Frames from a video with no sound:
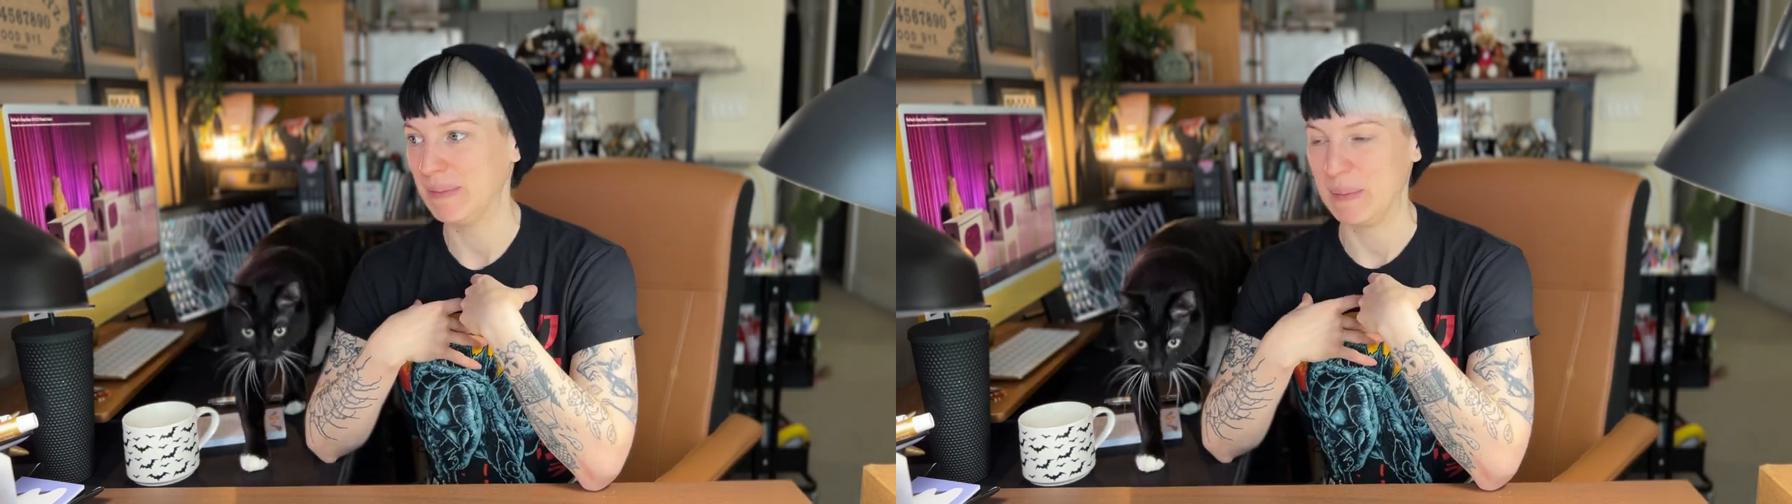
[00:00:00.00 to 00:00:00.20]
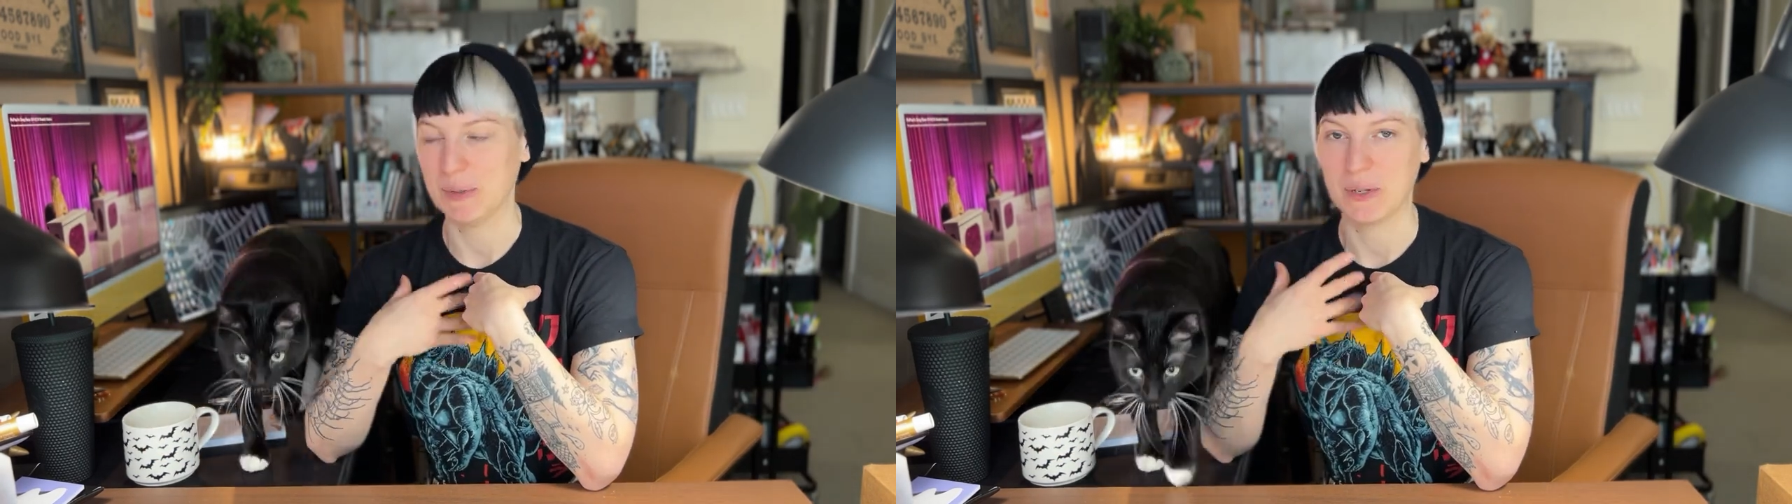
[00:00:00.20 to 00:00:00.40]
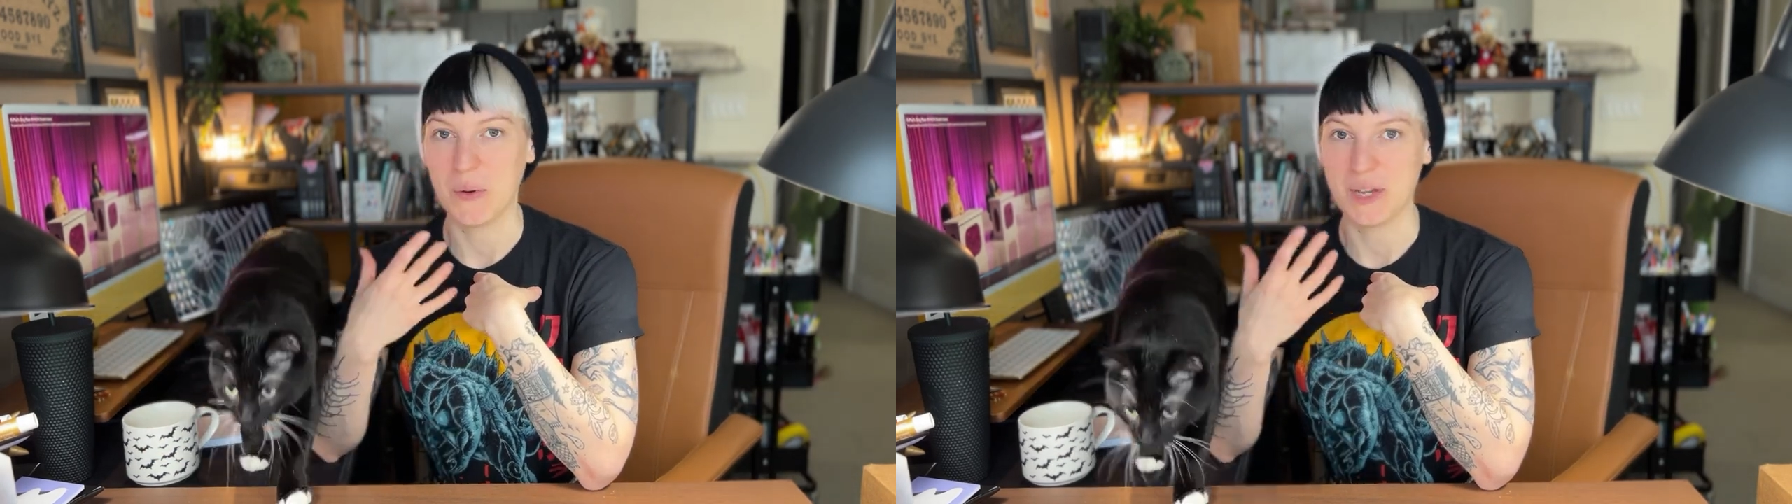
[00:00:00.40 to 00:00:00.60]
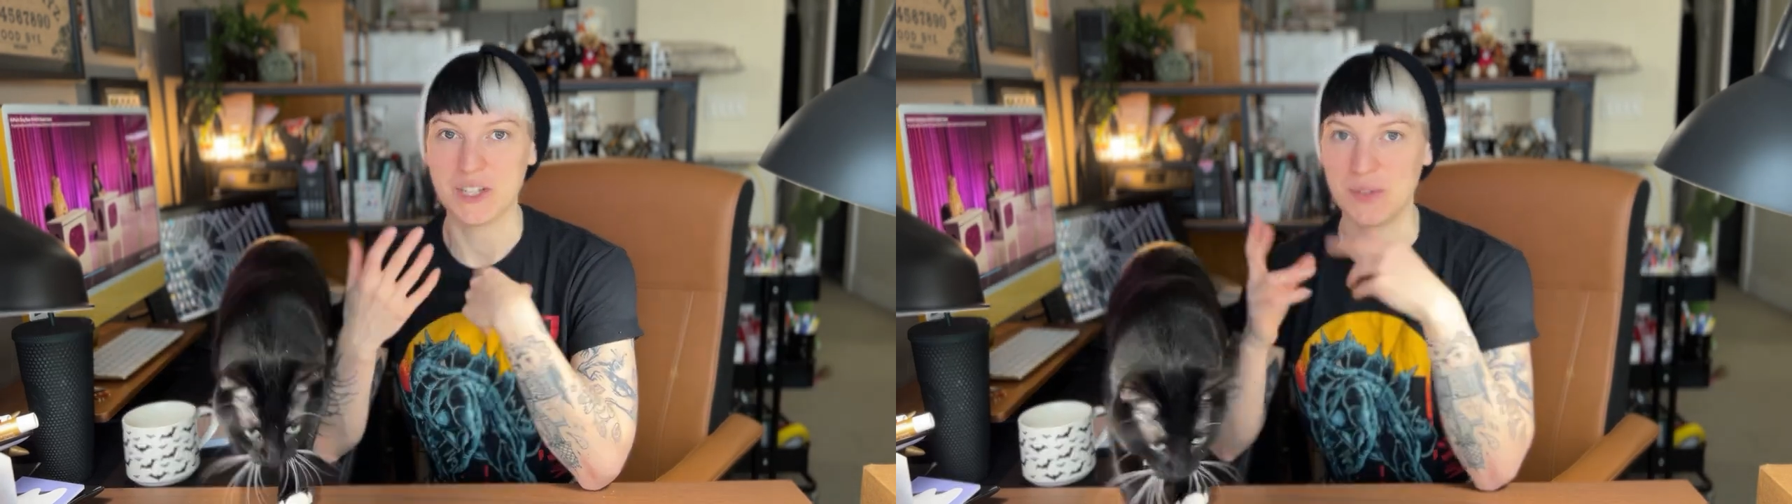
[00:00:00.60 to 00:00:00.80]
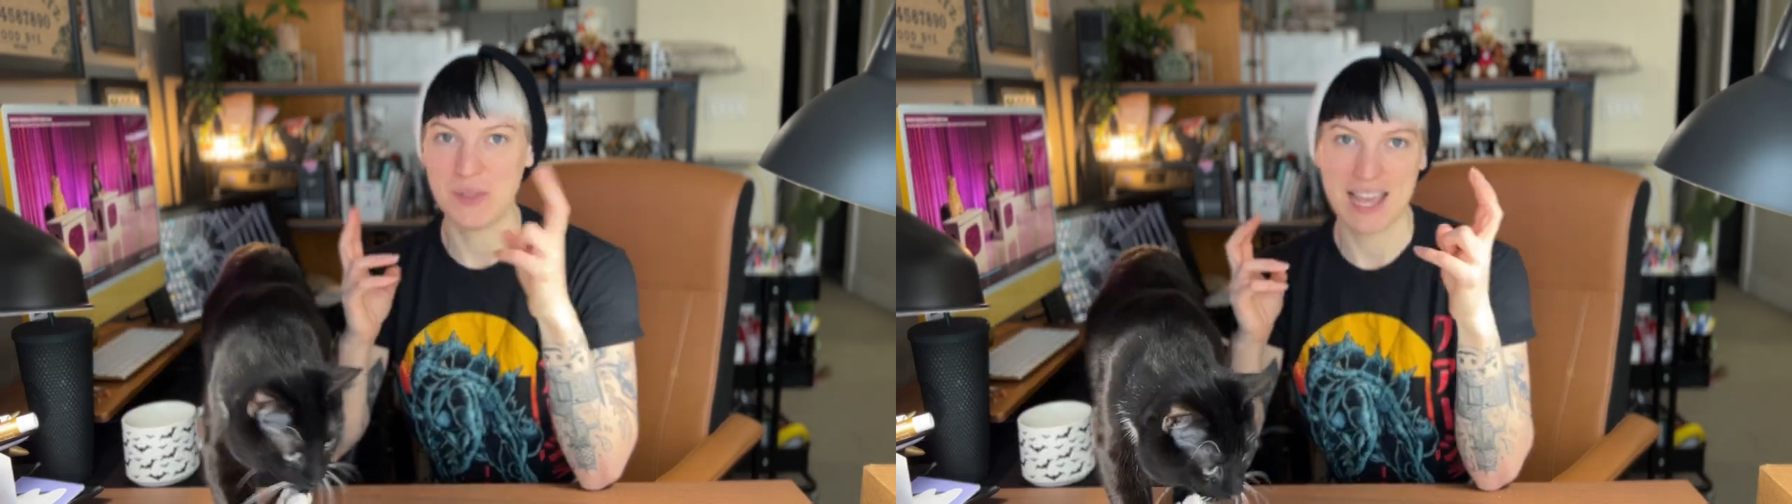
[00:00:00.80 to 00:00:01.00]
people going
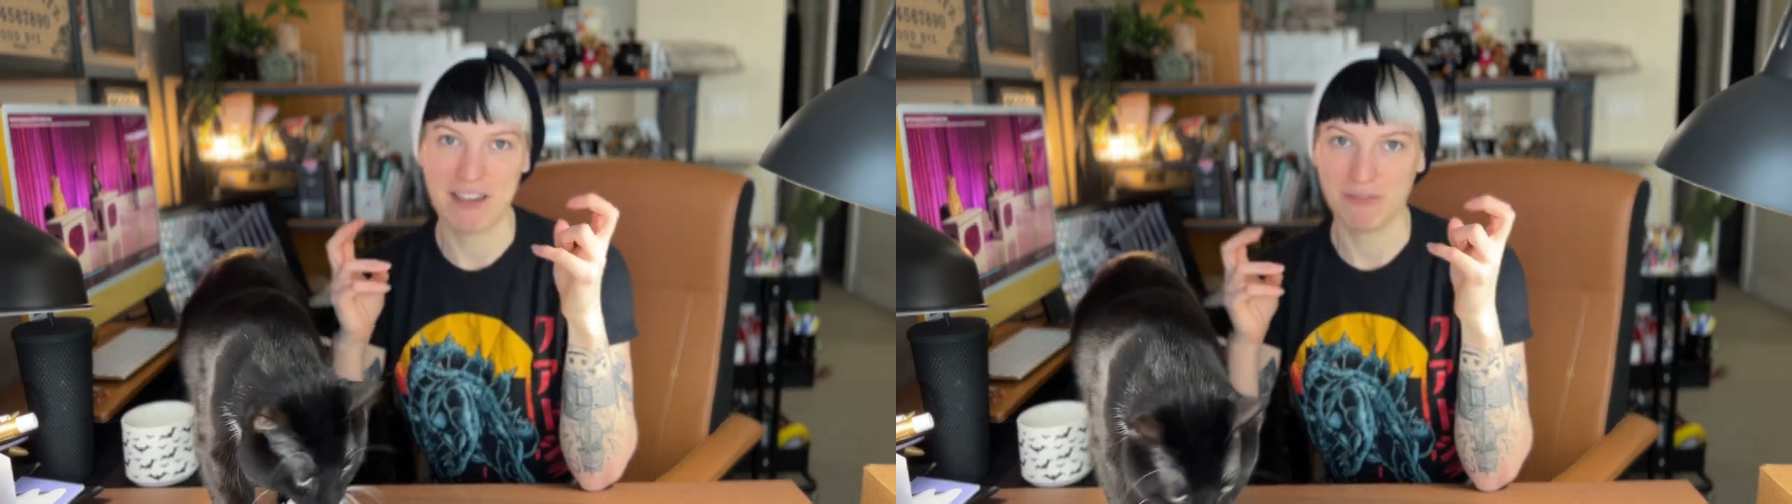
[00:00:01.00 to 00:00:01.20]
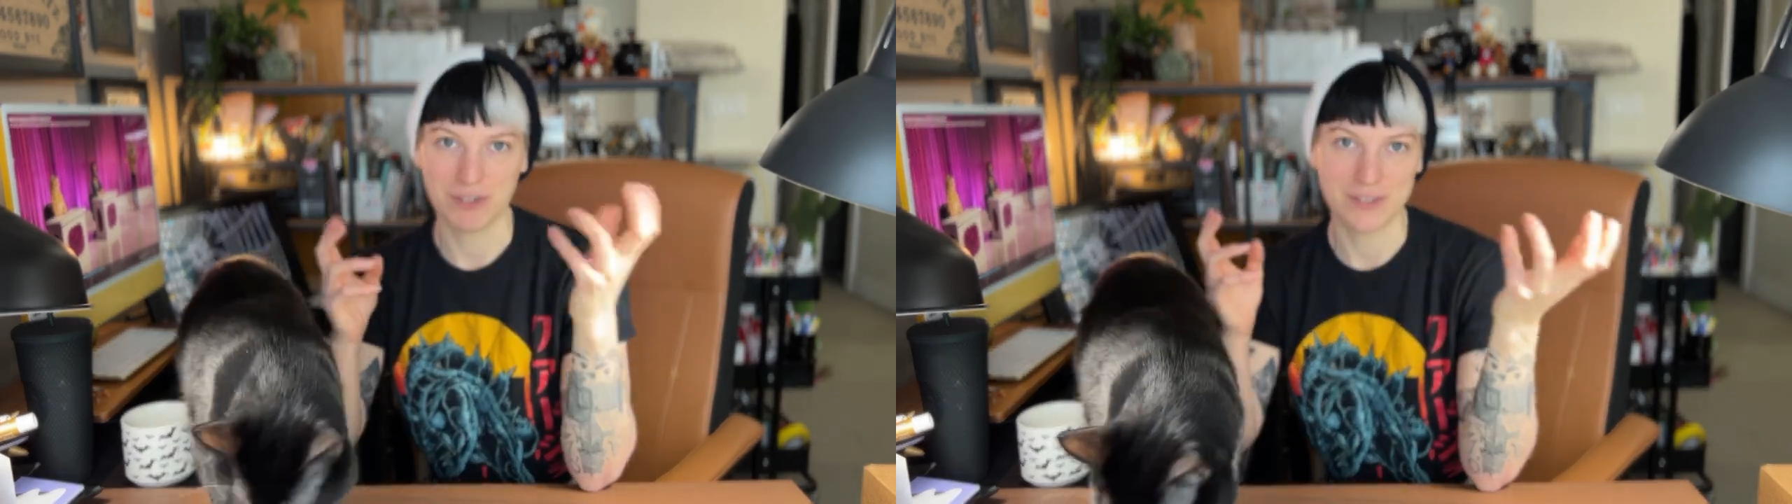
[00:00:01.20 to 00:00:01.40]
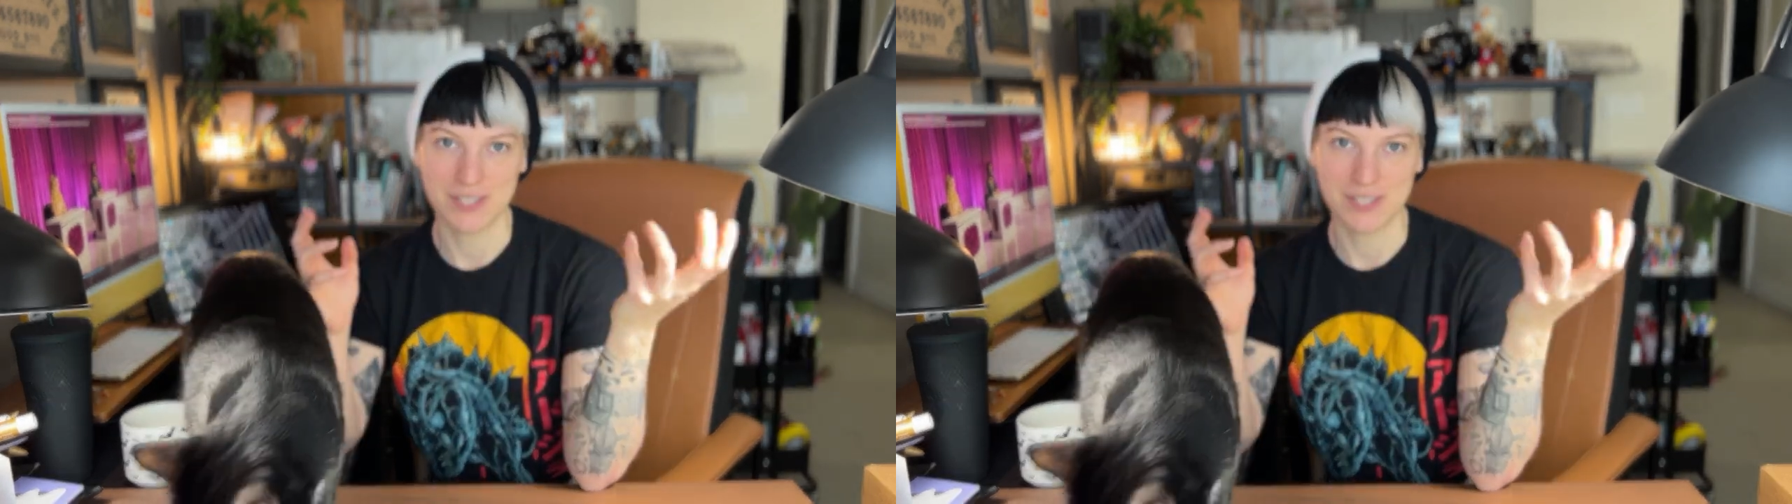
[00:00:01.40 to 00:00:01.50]
to the effort,